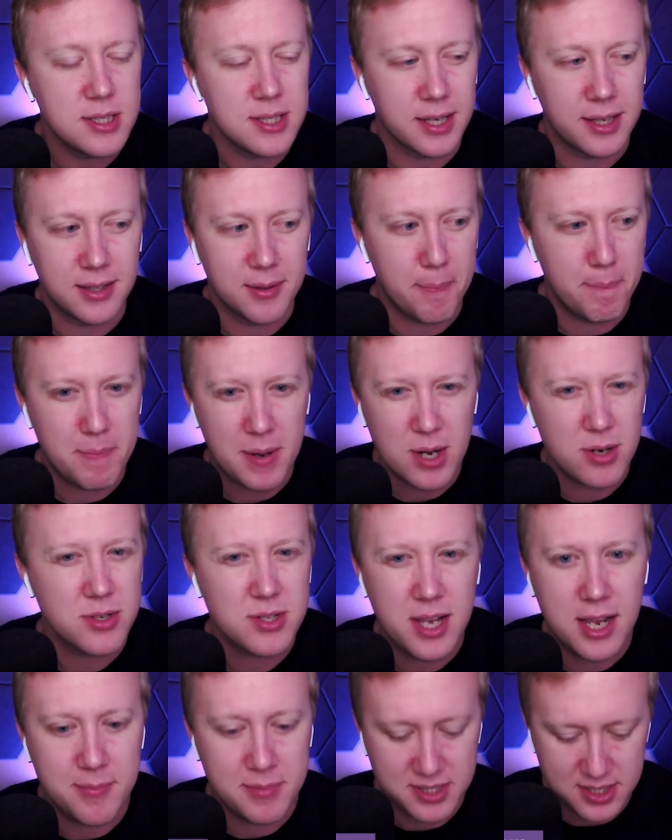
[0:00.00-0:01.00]
Like the Bears
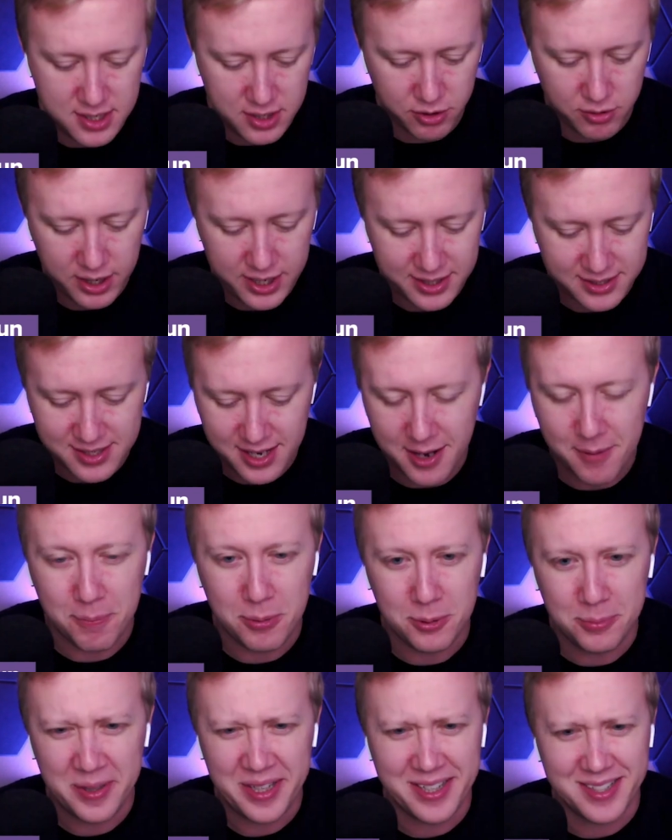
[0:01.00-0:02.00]
game isn't a great
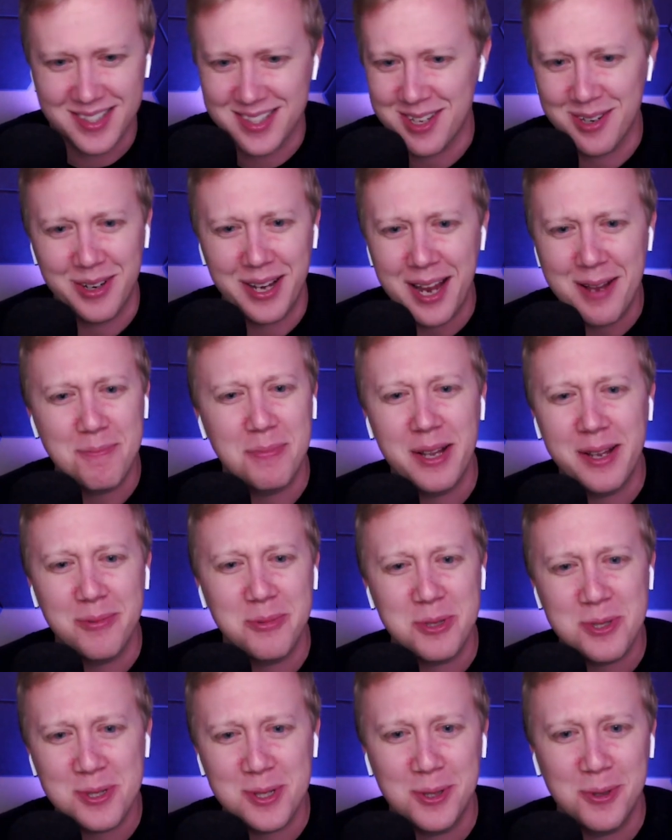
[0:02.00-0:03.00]
example because their game plan
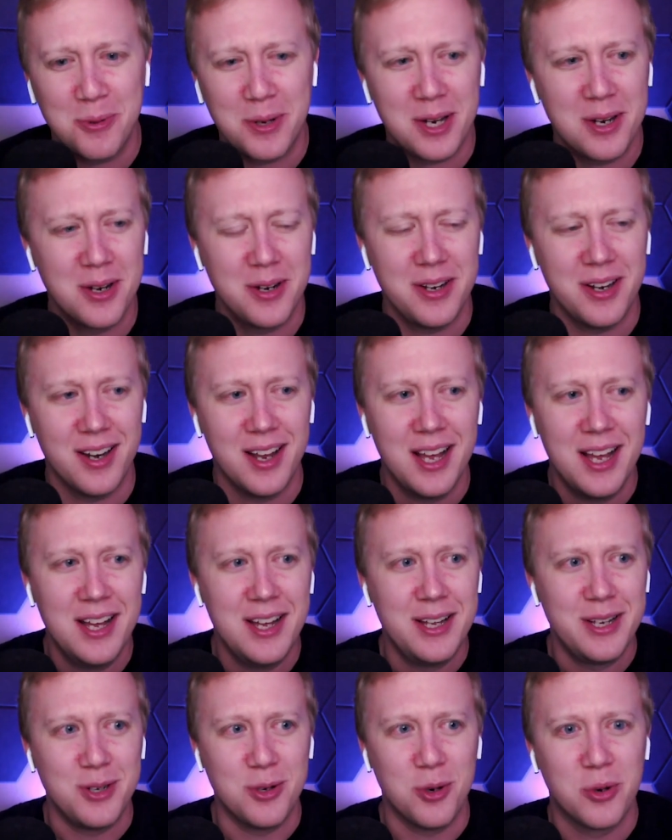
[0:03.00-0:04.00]
was so weird, and
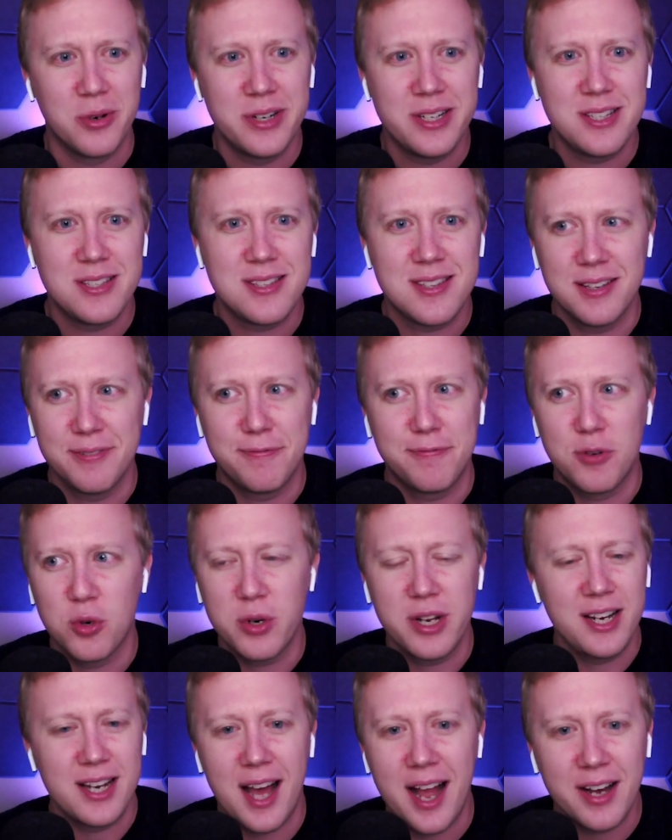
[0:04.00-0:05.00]
nor is the
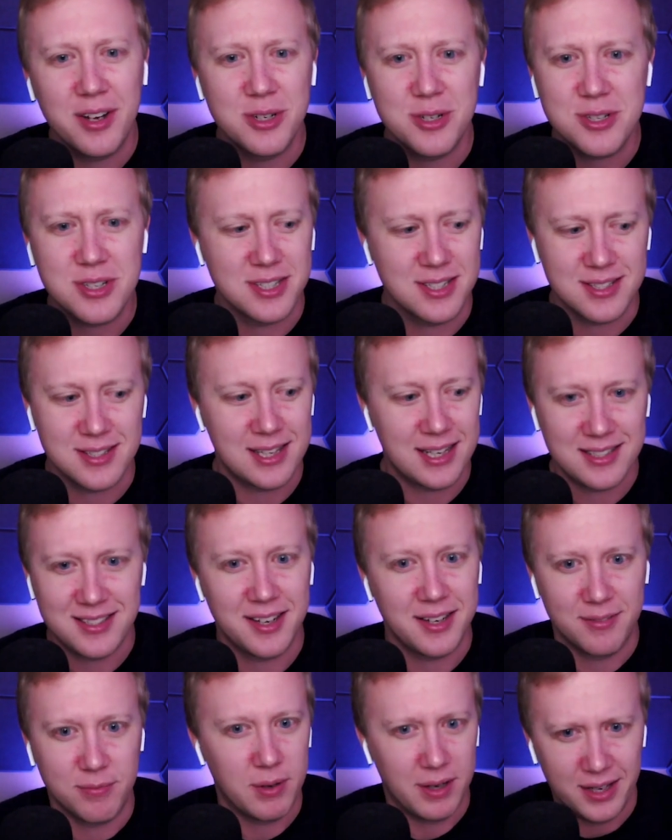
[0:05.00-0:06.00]
49ers because that's
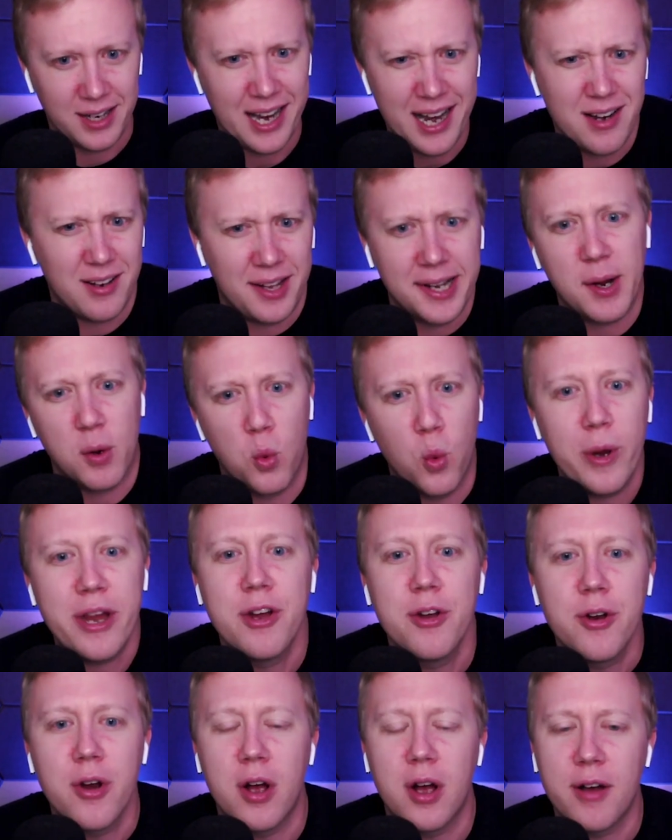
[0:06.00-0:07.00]
a, again like a
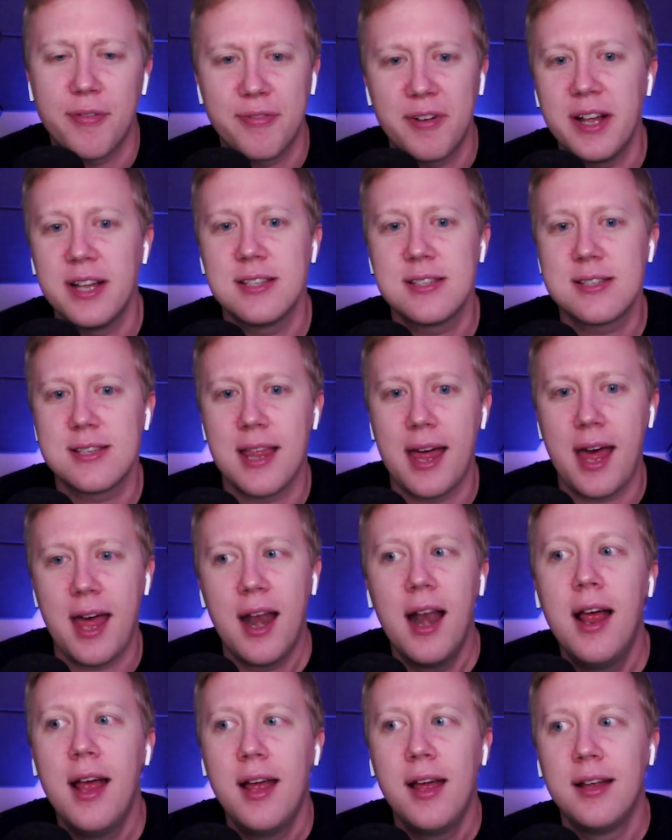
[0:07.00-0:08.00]
weird offense that
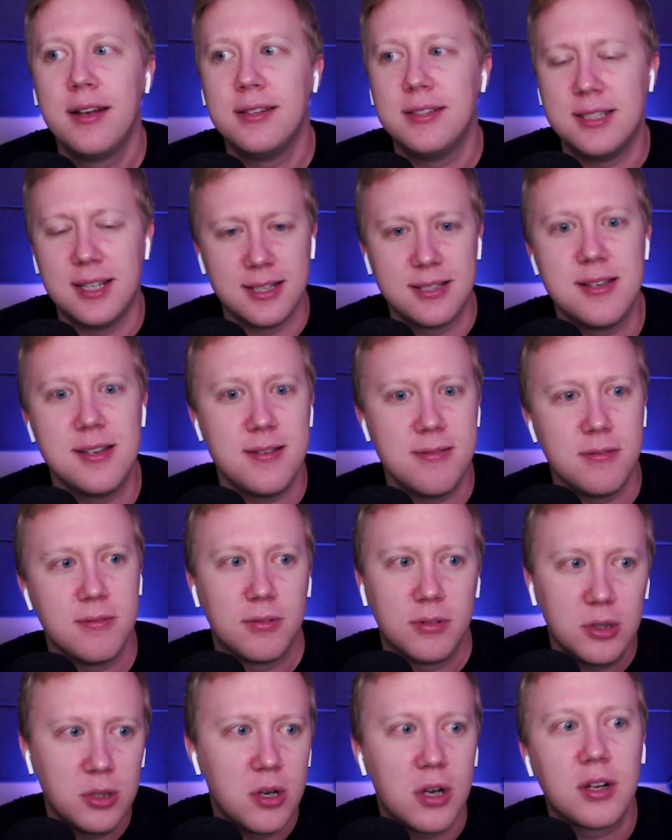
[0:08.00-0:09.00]
doesn't
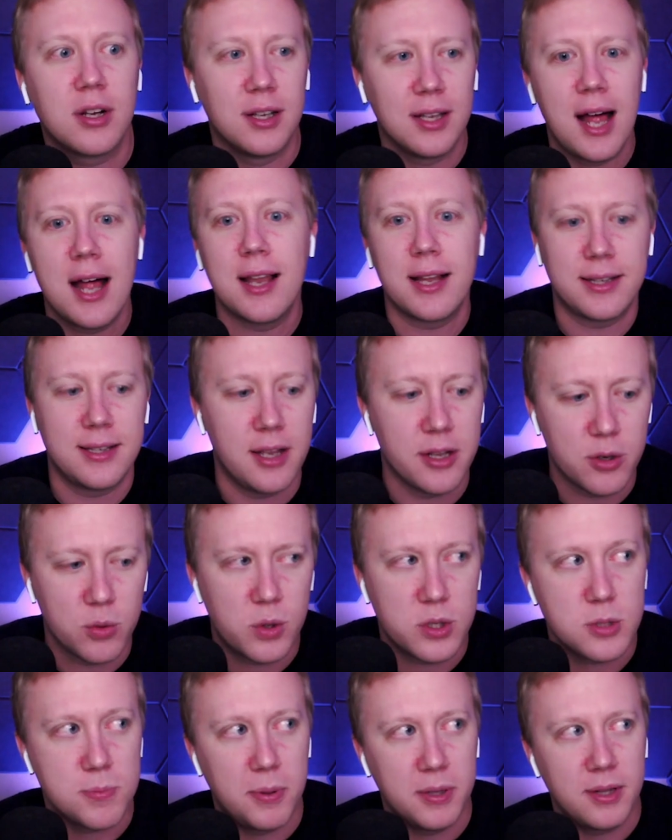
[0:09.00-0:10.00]
look a lot like the other
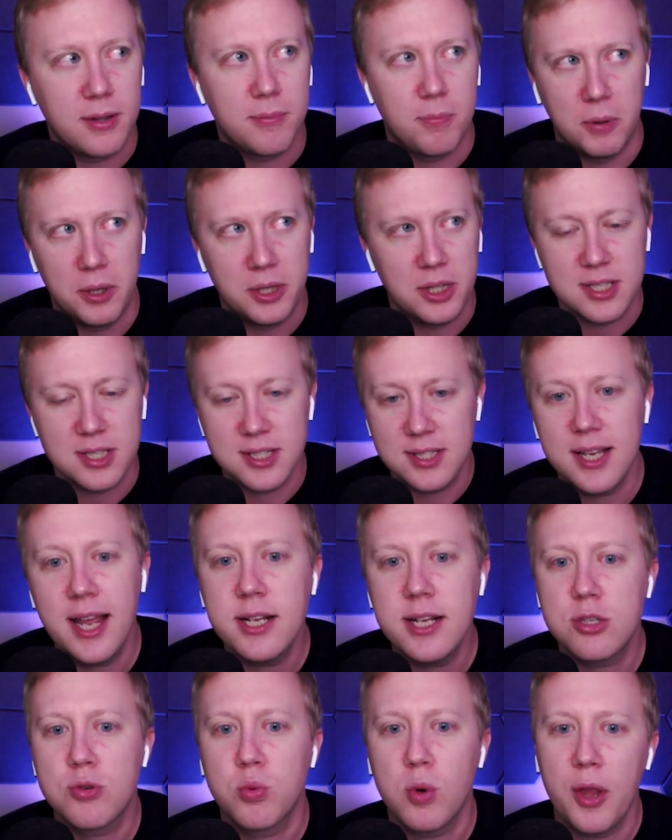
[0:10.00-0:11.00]
ones. But but the
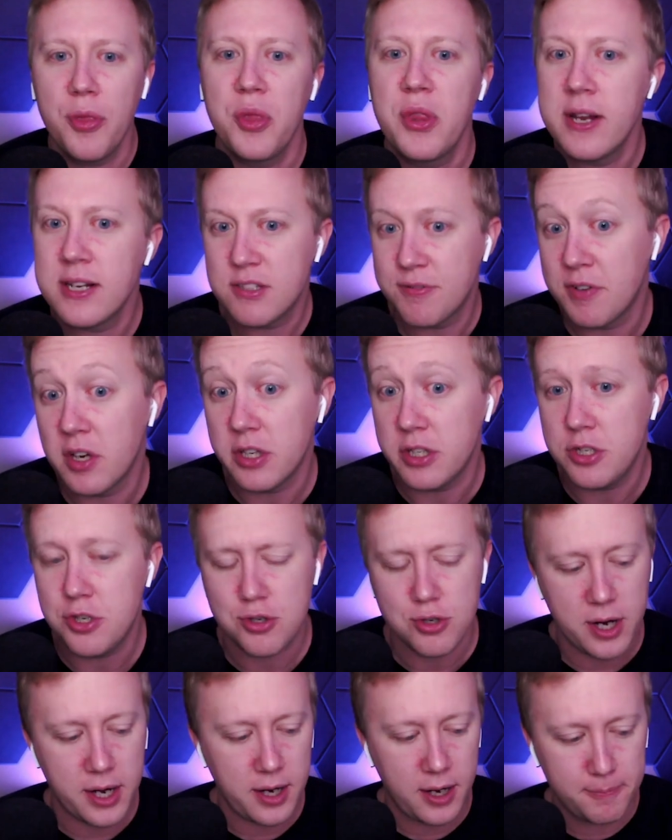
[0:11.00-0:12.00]
Saints run things fairly
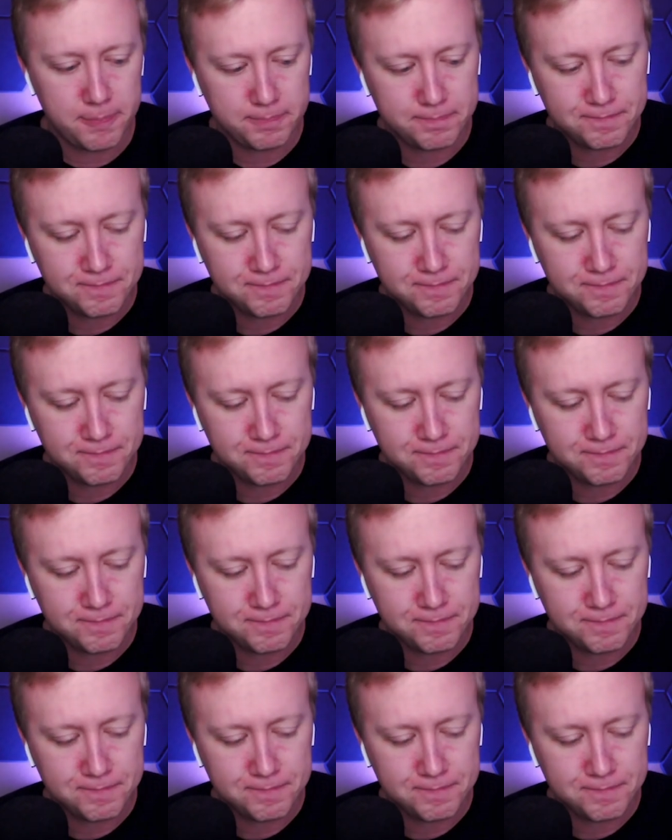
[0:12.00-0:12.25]
straight up.